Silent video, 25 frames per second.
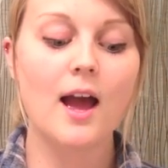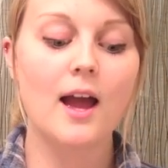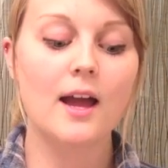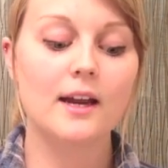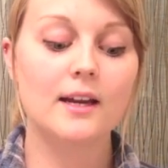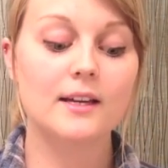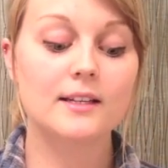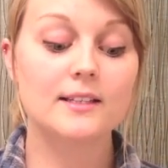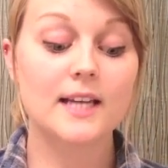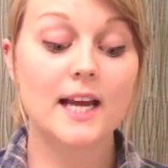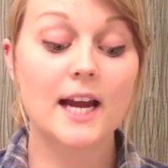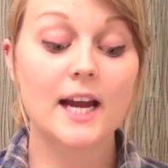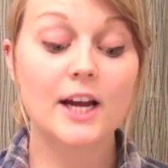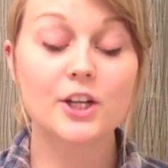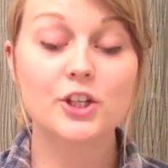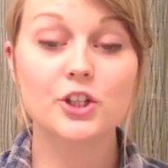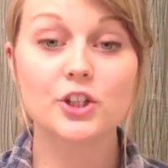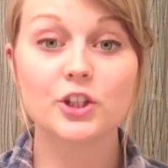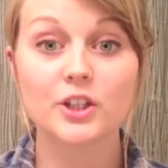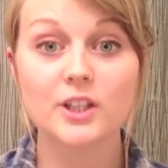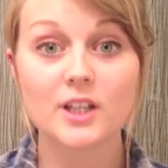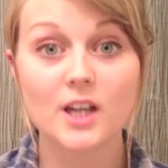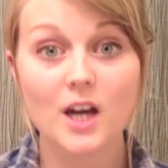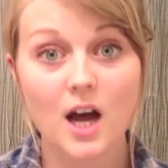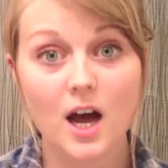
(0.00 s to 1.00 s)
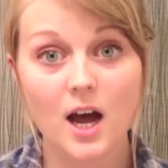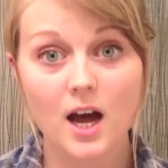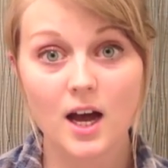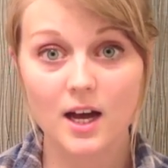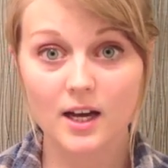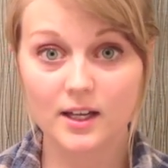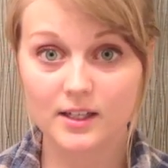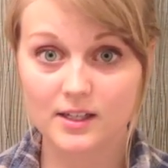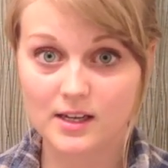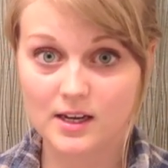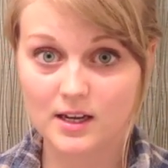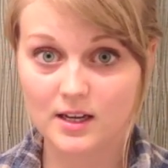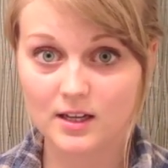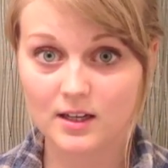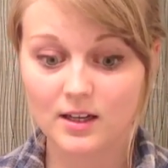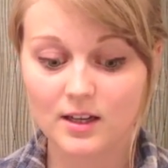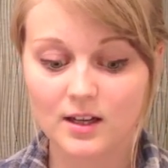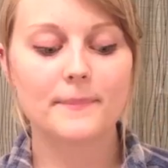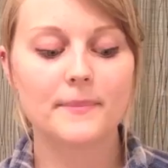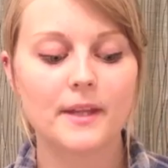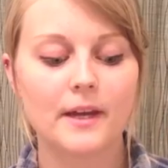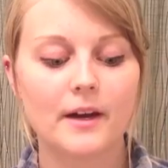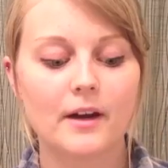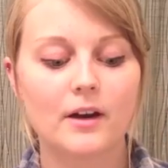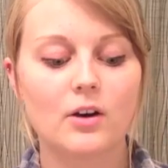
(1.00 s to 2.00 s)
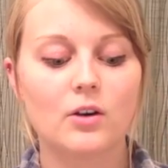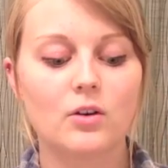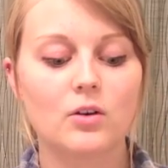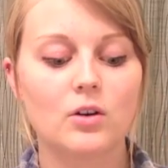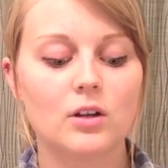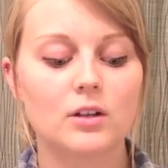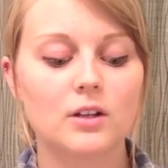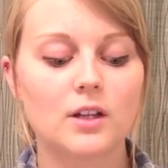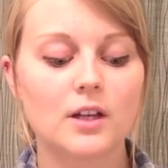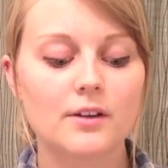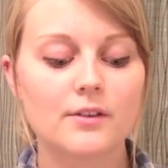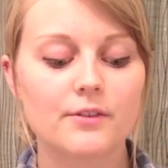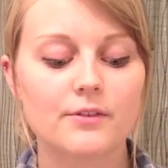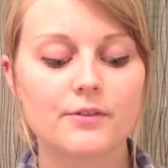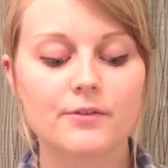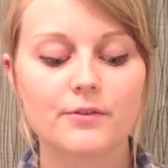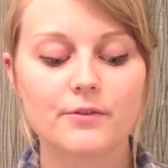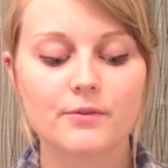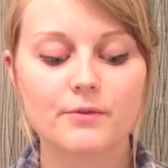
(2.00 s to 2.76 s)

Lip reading: It is actually honey. Now, a lot of